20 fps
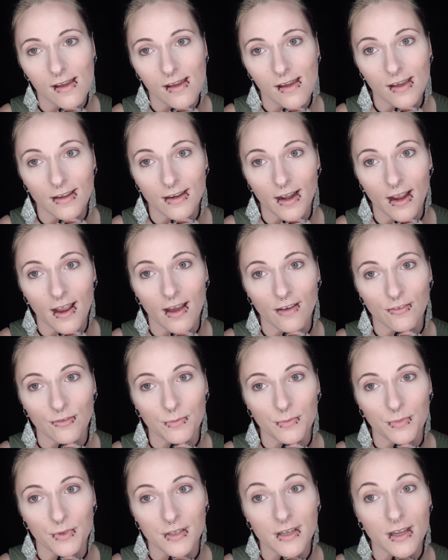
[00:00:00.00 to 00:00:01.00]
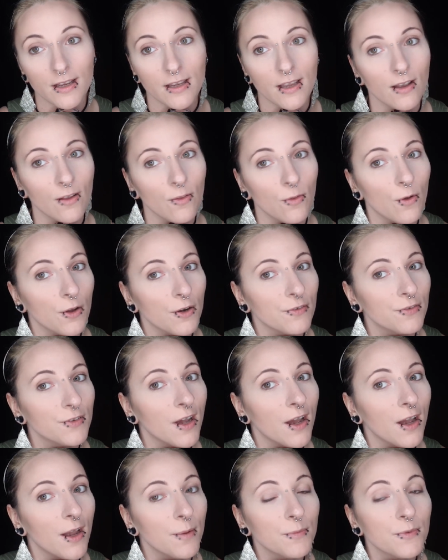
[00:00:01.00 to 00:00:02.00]
and I haven't been taking a lot of
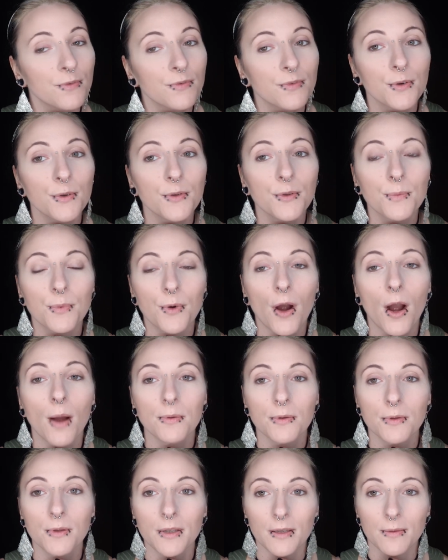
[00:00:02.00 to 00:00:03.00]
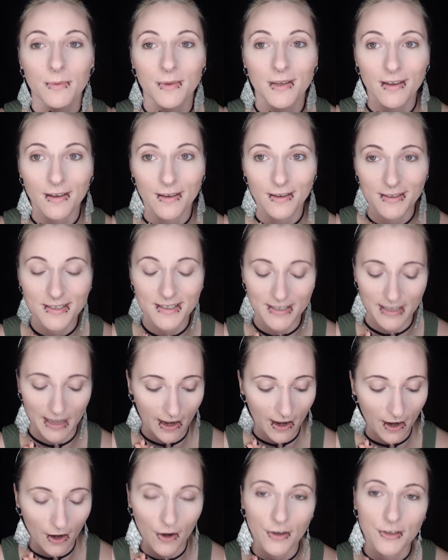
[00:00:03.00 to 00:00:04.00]
time to fill them properly because they
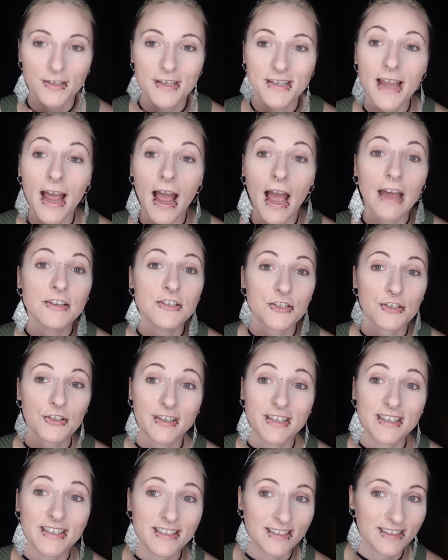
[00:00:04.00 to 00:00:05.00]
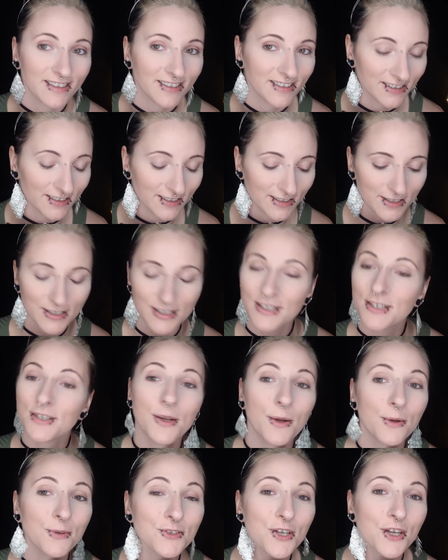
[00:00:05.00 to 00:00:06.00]
are disastrous. So
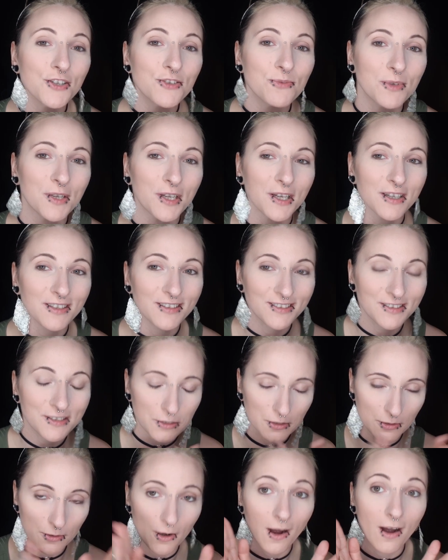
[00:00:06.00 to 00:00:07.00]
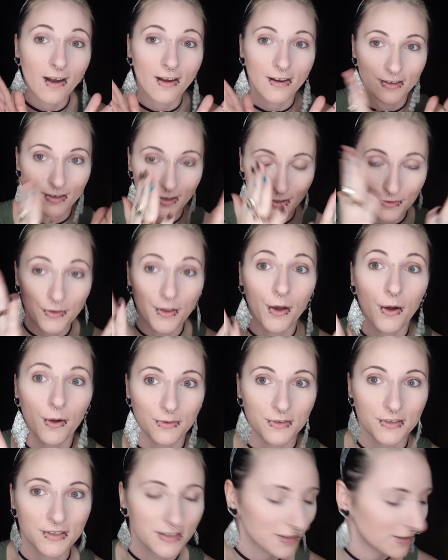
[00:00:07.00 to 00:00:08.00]
don't judge me too hard on
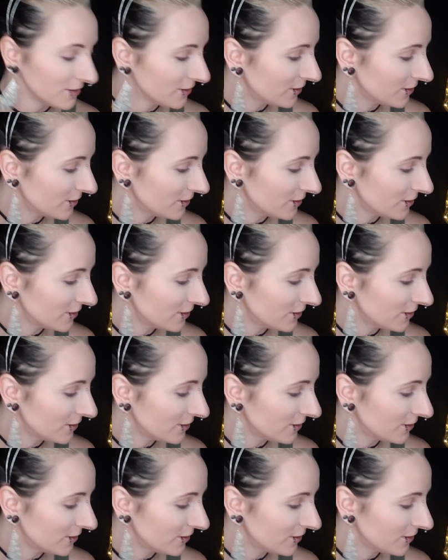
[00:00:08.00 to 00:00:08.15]
those.